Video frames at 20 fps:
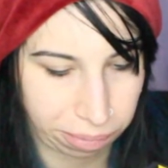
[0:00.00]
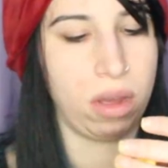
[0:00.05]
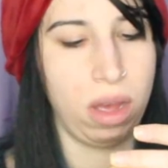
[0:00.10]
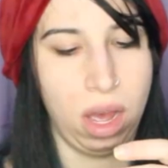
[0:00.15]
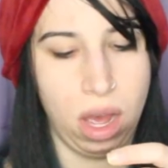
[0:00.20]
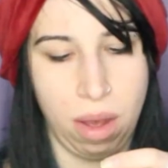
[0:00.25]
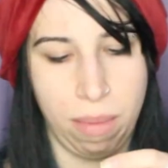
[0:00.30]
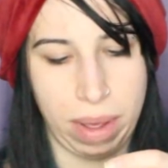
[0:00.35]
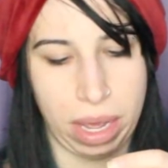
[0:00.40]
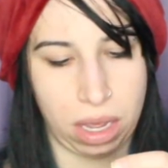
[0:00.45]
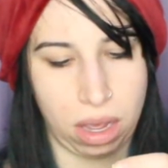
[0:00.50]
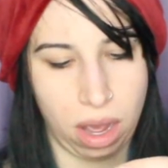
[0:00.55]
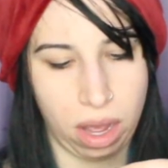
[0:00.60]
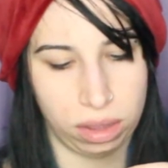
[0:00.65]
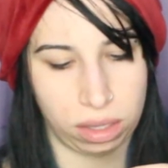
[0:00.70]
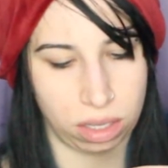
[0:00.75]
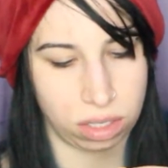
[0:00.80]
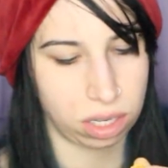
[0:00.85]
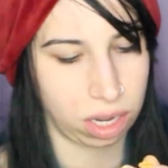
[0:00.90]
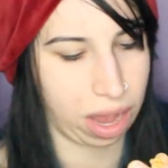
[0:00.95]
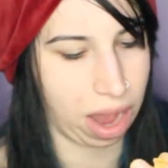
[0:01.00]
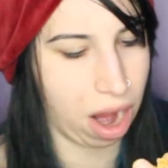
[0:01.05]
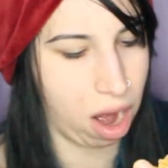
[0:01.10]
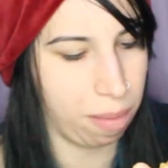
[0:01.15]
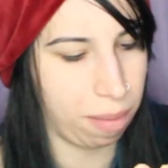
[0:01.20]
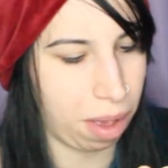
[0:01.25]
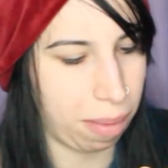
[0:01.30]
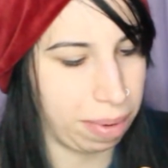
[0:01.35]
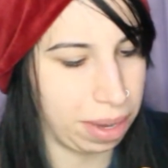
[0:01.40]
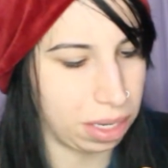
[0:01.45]
Oh my god, there's a
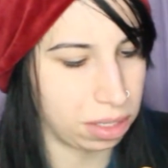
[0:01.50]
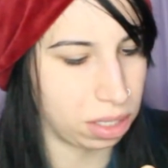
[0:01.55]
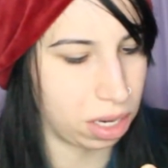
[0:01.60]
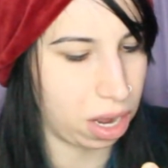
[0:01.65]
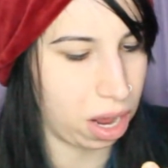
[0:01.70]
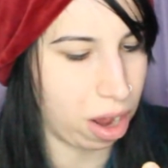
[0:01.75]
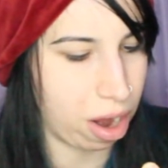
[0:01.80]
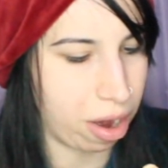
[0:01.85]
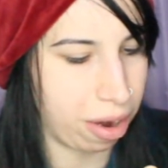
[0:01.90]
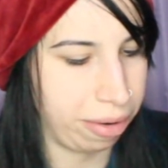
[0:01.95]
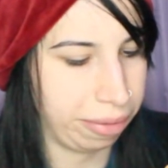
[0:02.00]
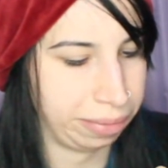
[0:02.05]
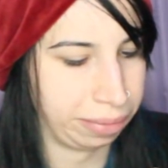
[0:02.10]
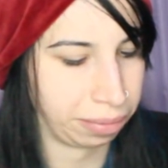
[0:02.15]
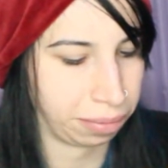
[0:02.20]
caramel piece in here.